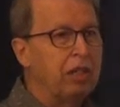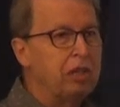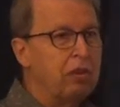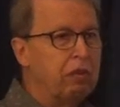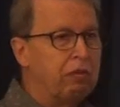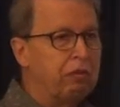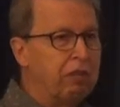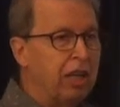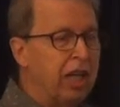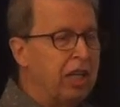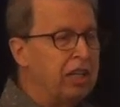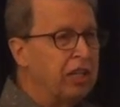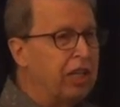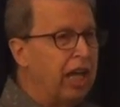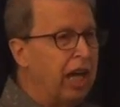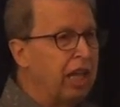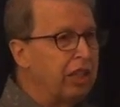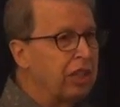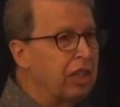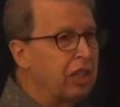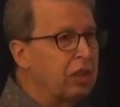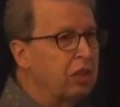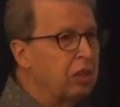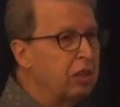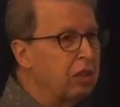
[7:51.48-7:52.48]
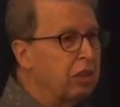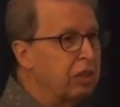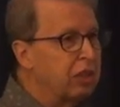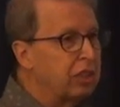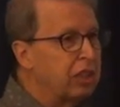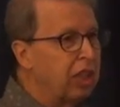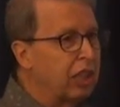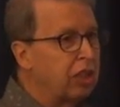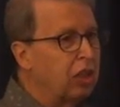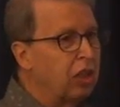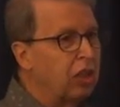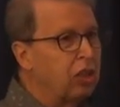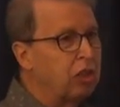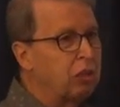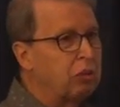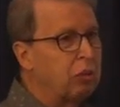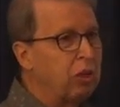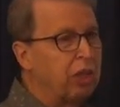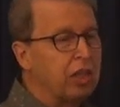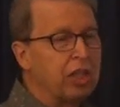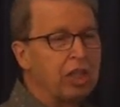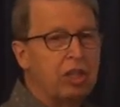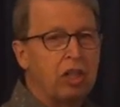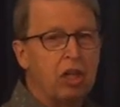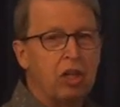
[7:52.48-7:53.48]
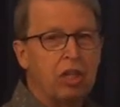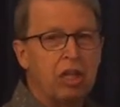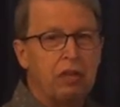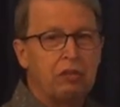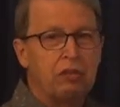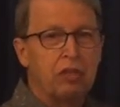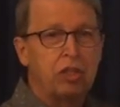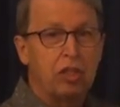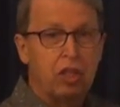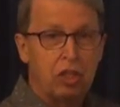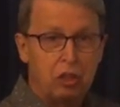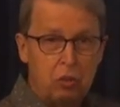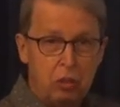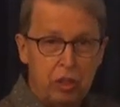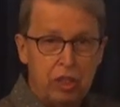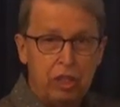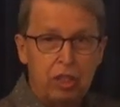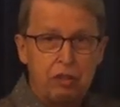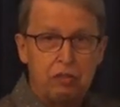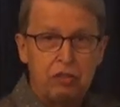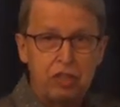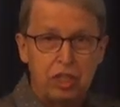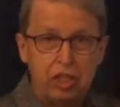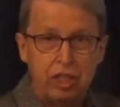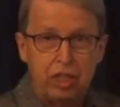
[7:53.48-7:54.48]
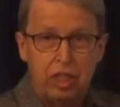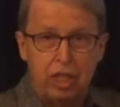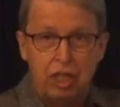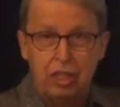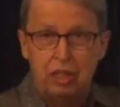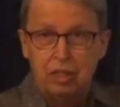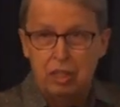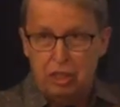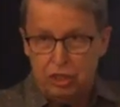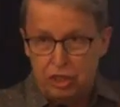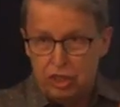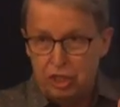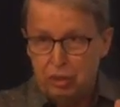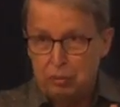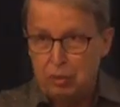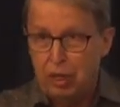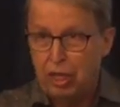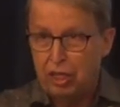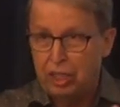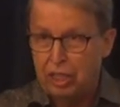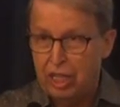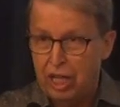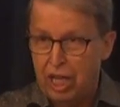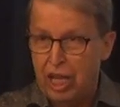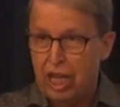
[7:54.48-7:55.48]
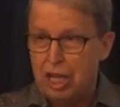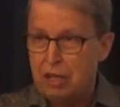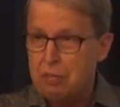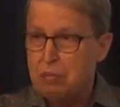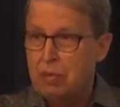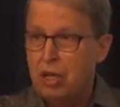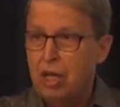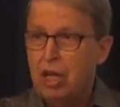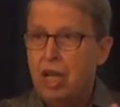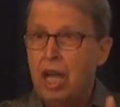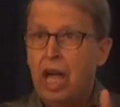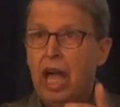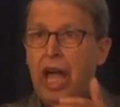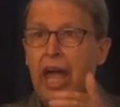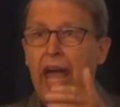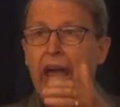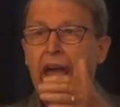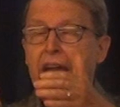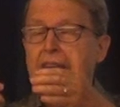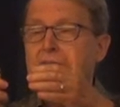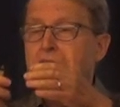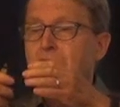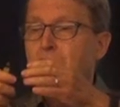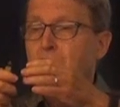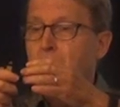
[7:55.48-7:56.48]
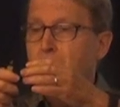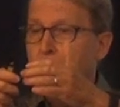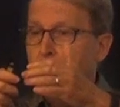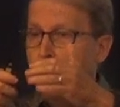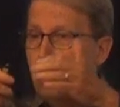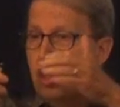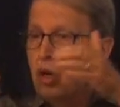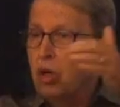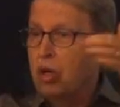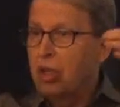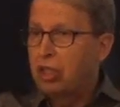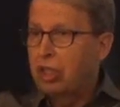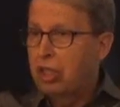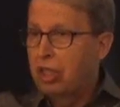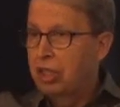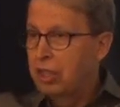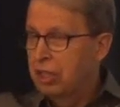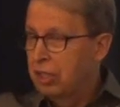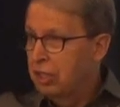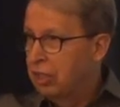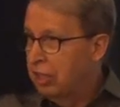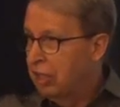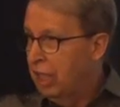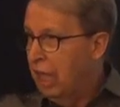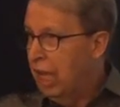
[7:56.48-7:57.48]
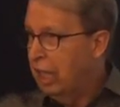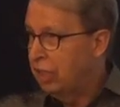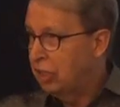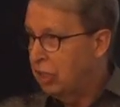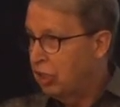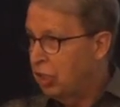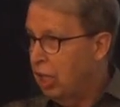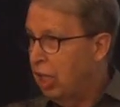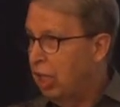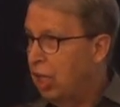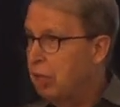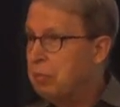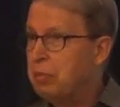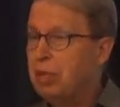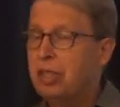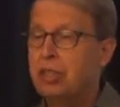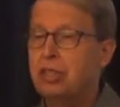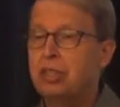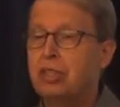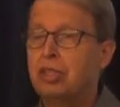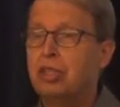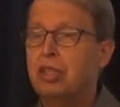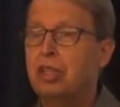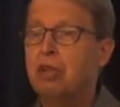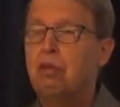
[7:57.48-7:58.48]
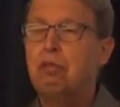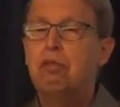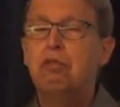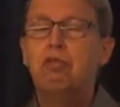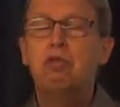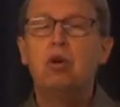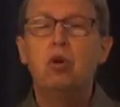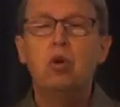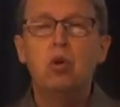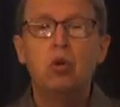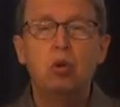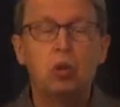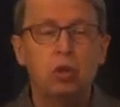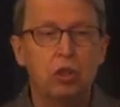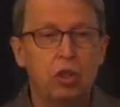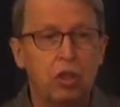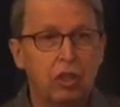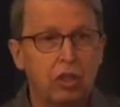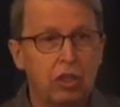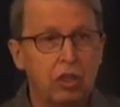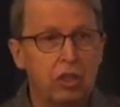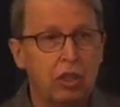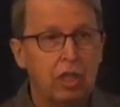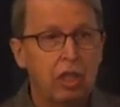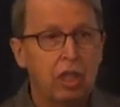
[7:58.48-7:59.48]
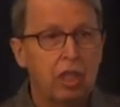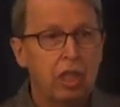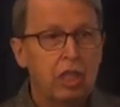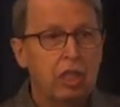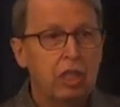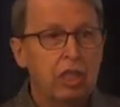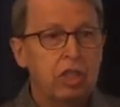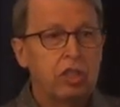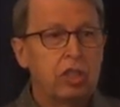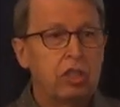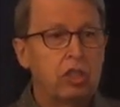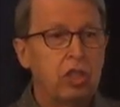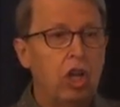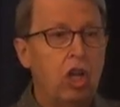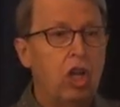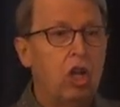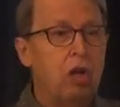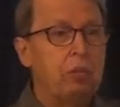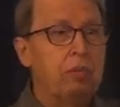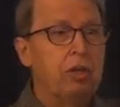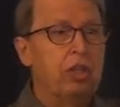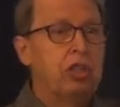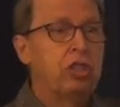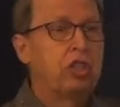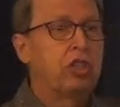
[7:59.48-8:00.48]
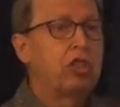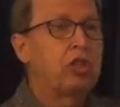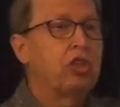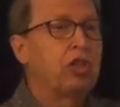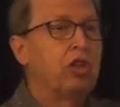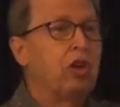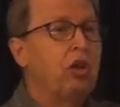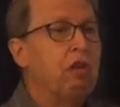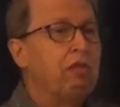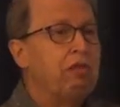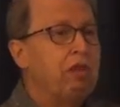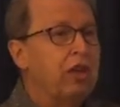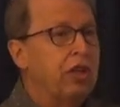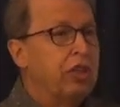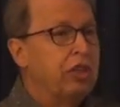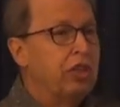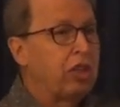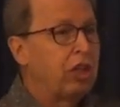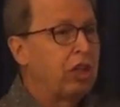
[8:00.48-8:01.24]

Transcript: you find that in the second chronicle, after the queen of Sheba, Sheba came and look at Solomon's food Solomon's servant,